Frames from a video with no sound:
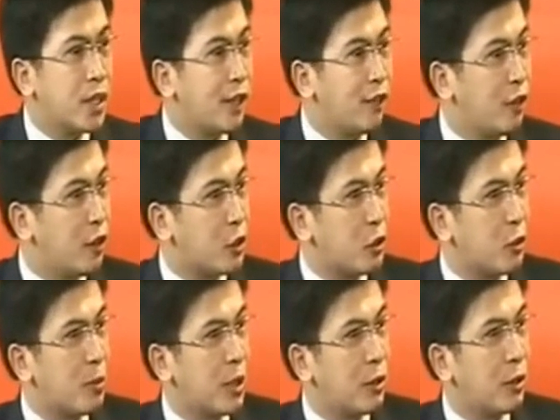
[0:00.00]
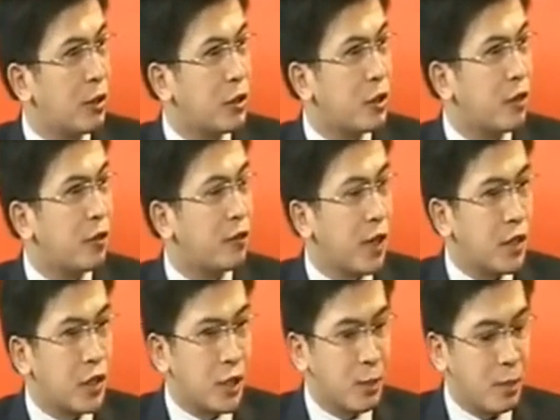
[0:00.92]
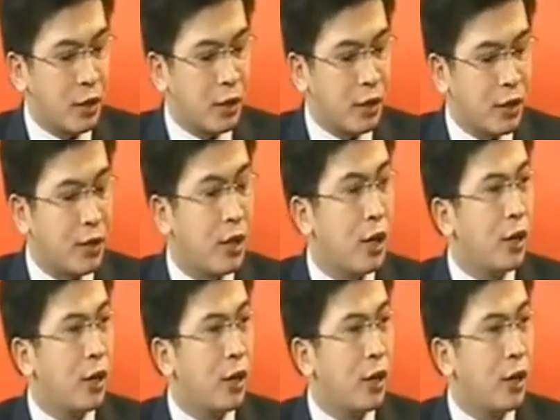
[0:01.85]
in the future because of, not just because